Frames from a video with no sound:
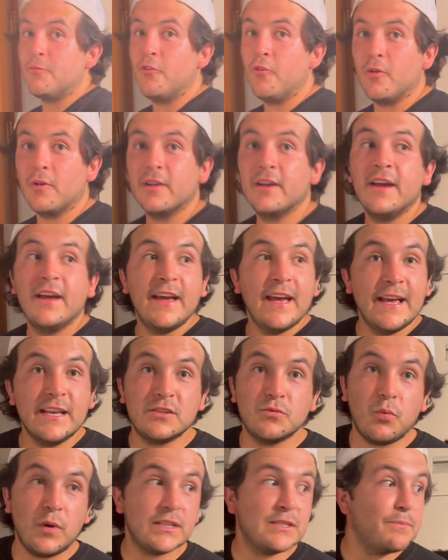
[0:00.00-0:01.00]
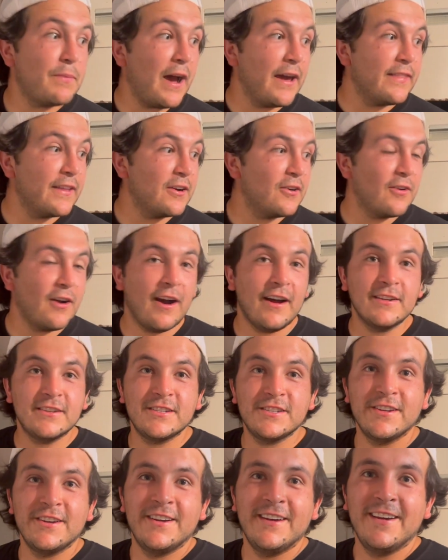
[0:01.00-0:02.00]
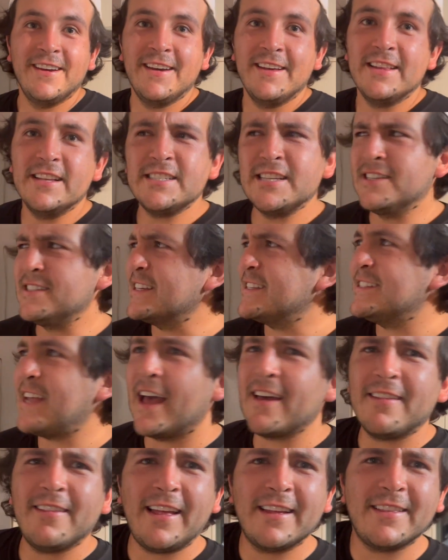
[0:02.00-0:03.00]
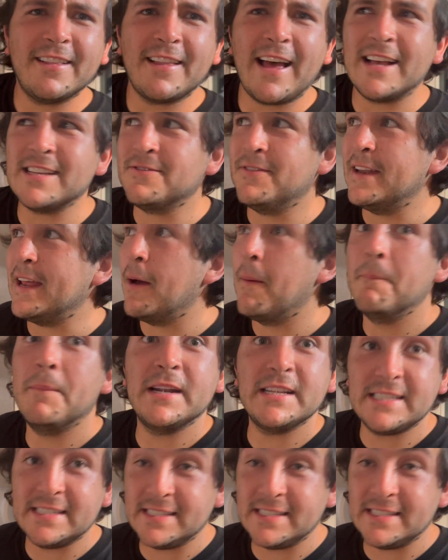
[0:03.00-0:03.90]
for, is what's behind the garage. This sounds exactly like the last video, but it's